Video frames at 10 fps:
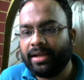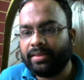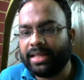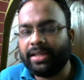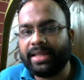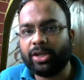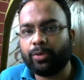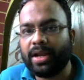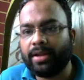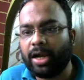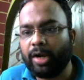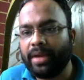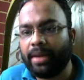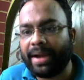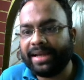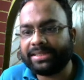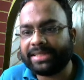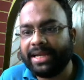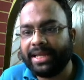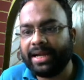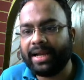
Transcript: then there would be a minus sign here,